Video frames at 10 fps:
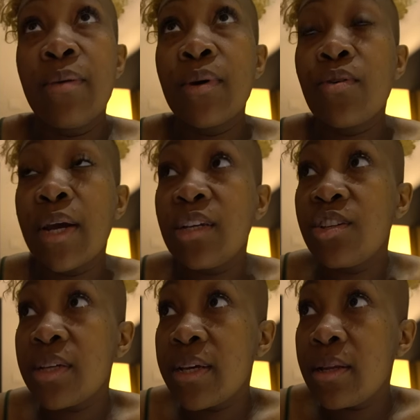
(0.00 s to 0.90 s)

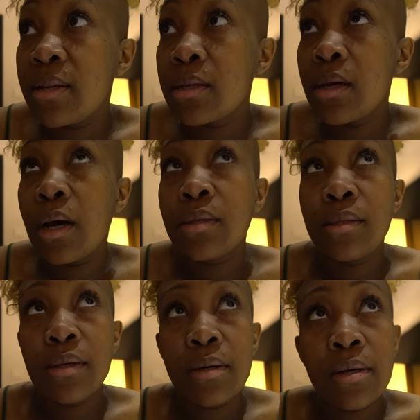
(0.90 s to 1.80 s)
immigration,
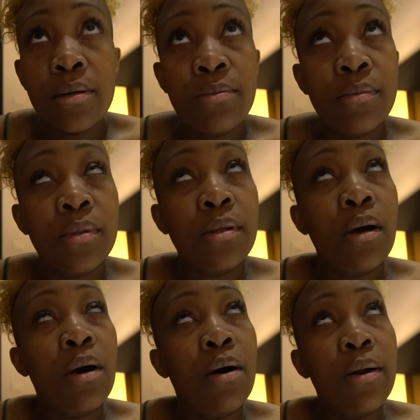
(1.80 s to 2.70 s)
customs,
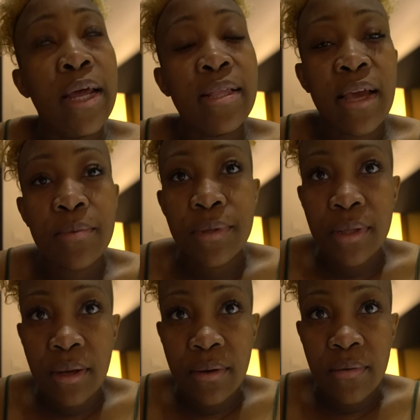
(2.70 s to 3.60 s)
all that type of
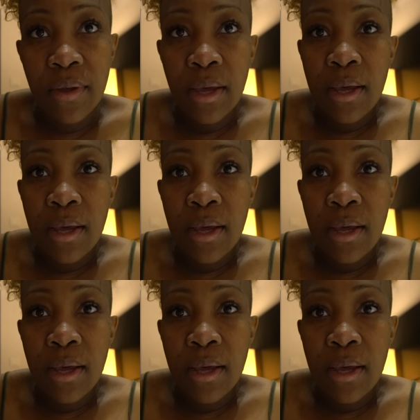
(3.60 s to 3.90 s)
stuff,